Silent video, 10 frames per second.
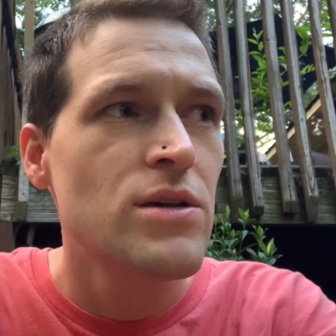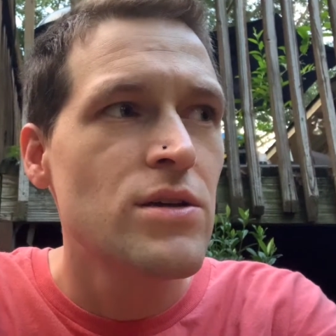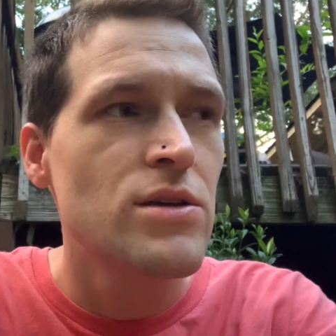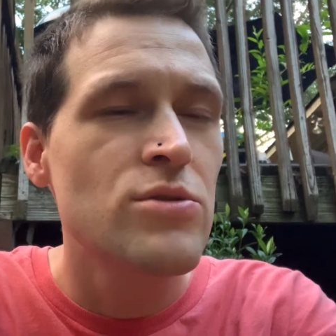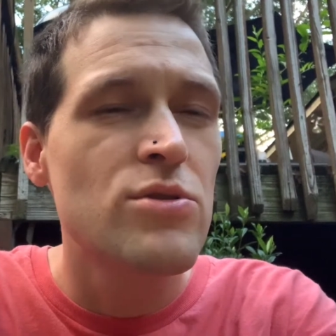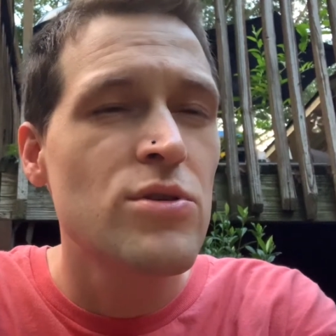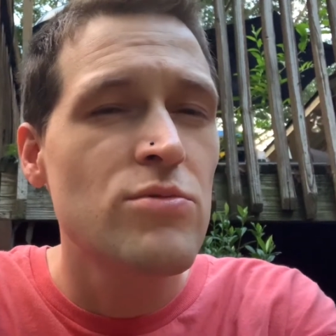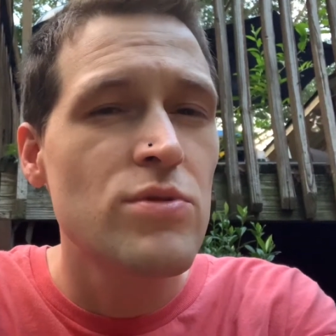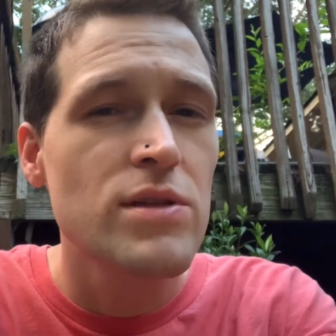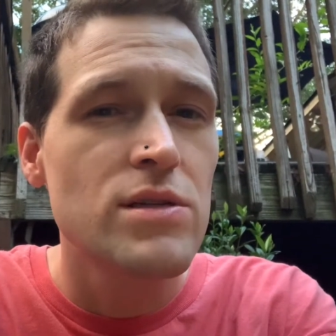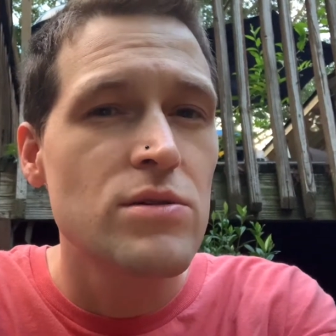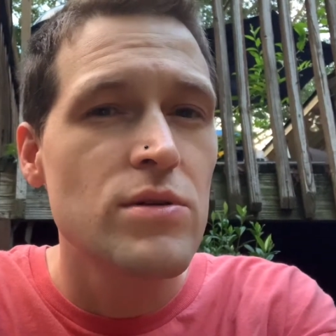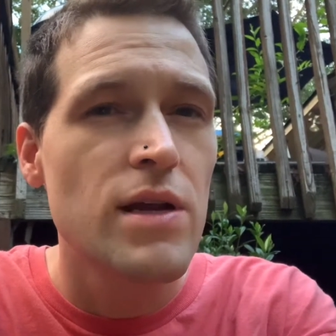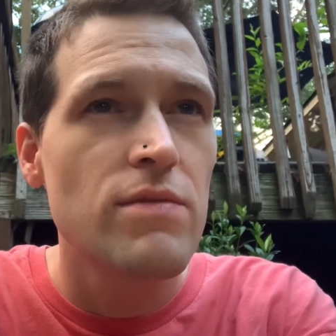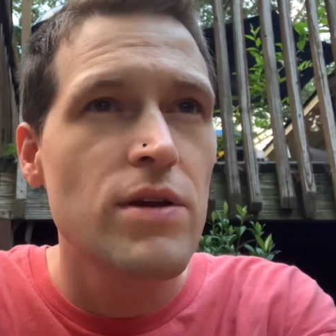You could really do
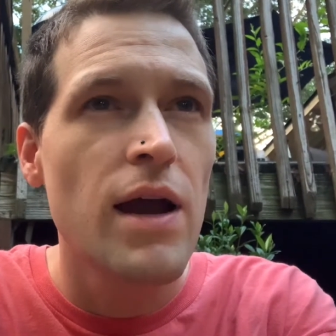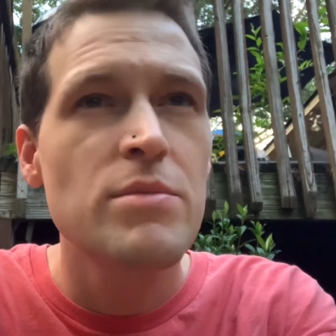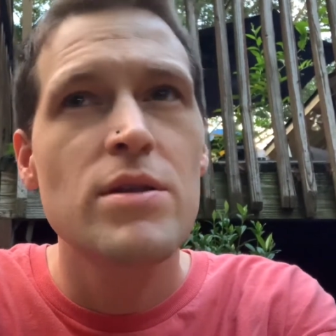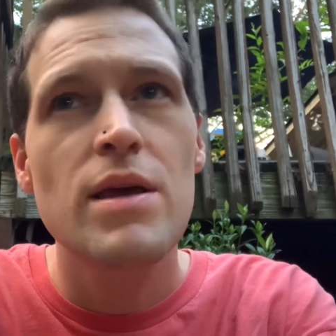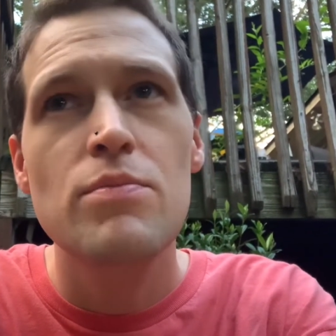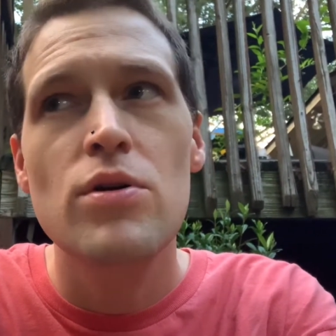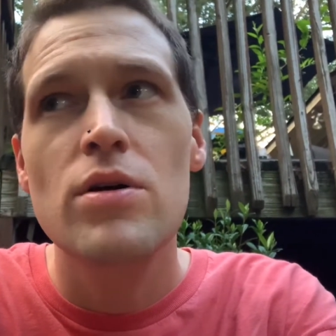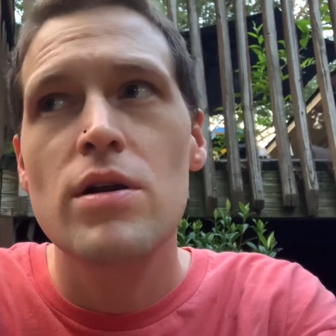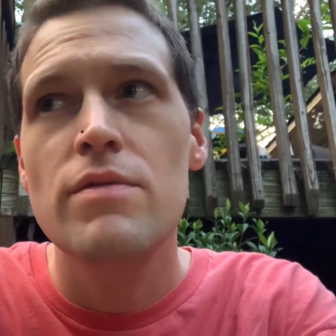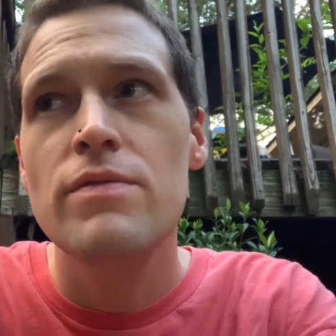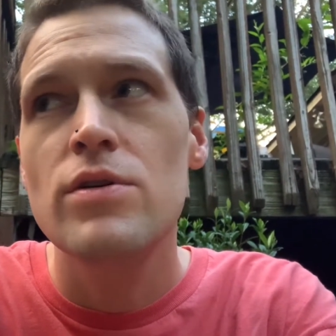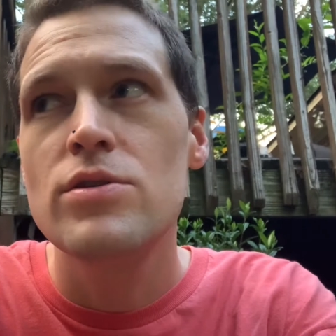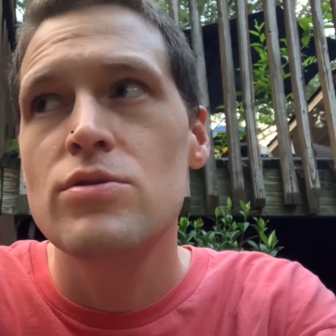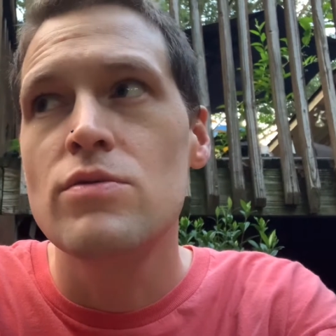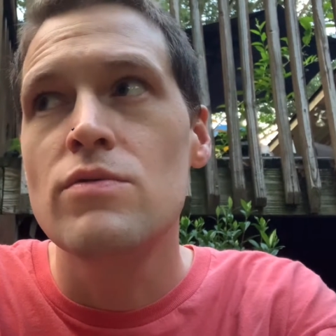it they put on a foot or
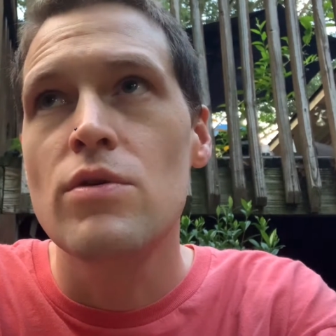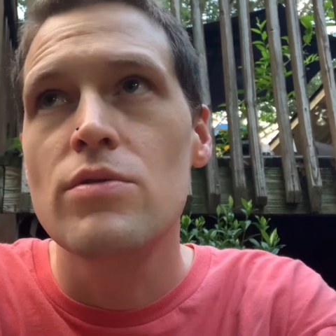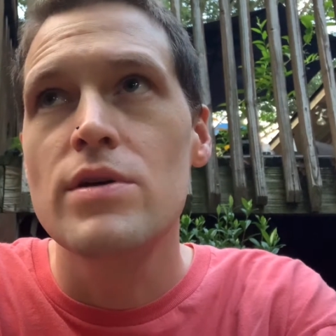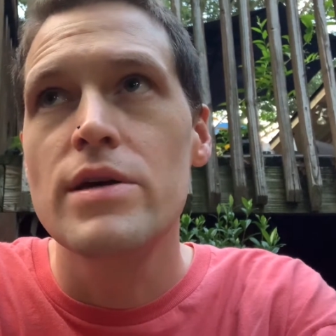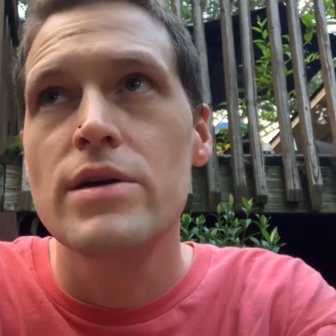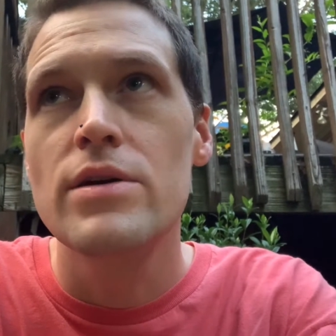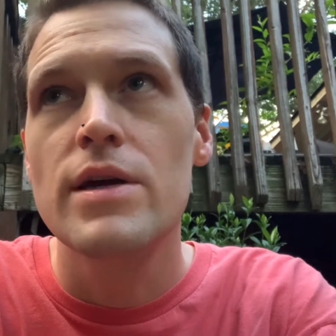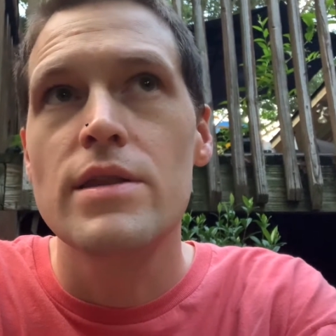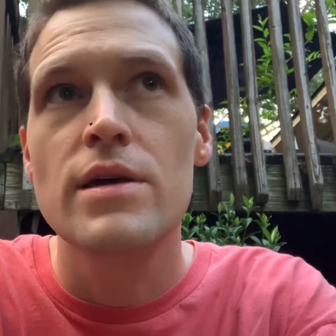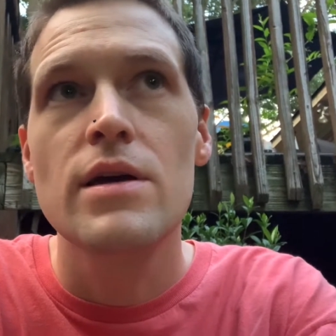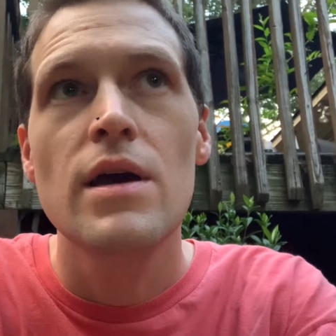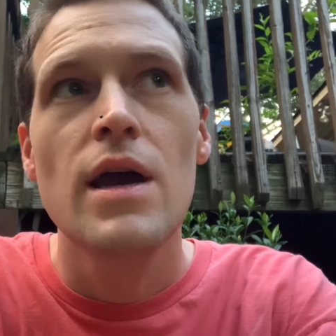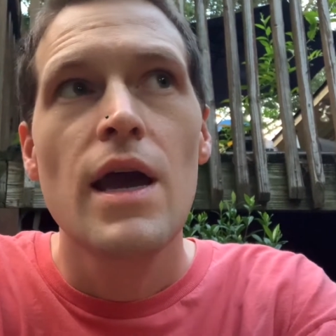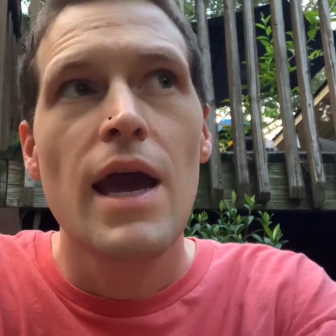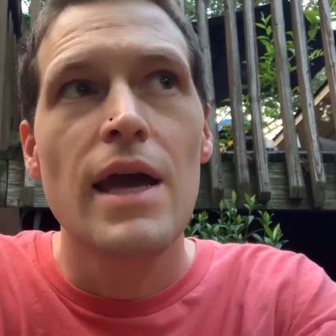two of growth a year, I think.
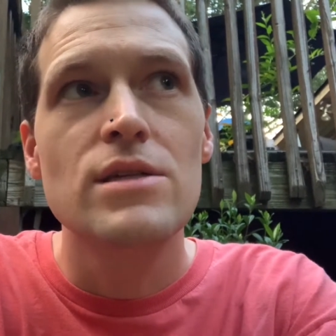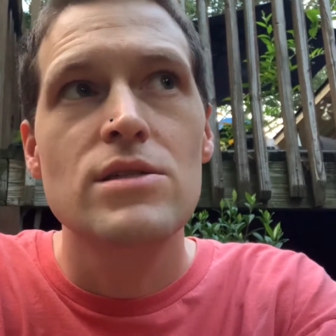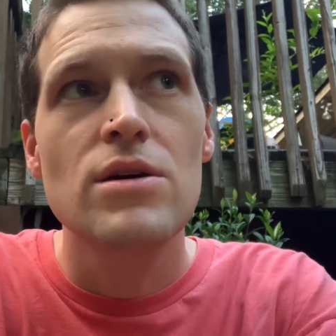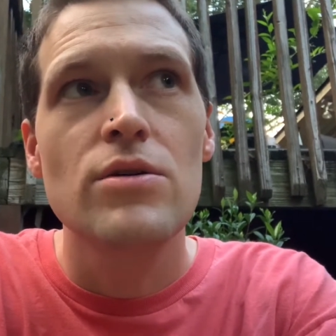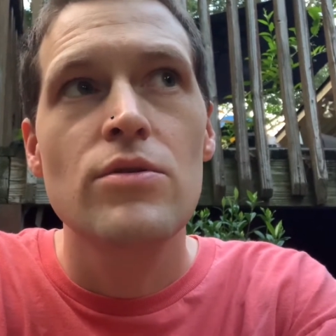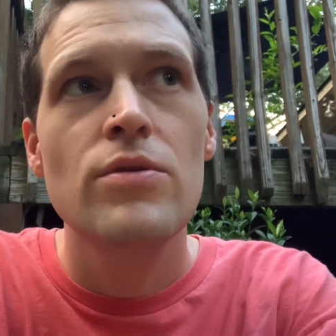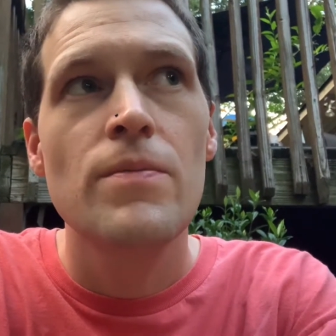And so